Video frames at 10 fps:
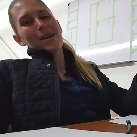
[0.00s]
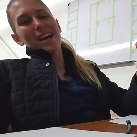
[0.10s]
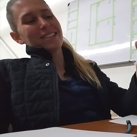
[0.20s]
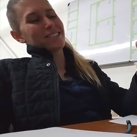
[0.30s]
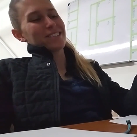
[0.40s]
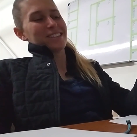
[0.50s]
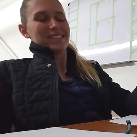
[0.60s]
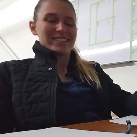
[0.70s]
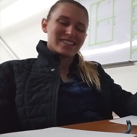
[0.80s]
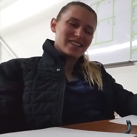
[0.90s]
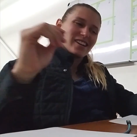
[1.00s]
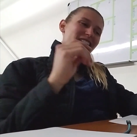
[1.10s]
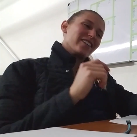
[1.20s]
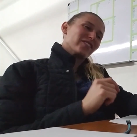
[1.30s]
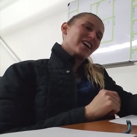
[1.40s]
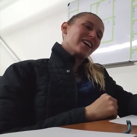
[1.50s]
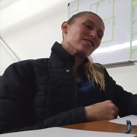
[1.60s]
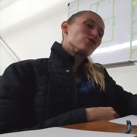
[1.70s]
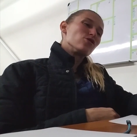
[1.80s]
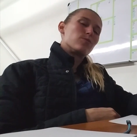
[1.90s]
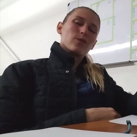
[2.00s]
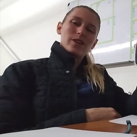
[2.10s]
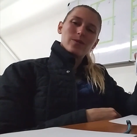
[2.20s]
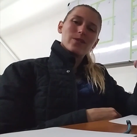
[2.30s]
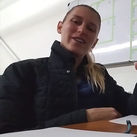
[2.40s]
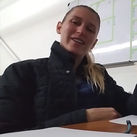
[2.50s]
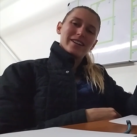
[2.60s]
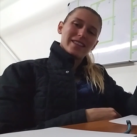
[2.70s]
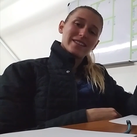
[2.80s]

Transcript: Master. I've got 2.1.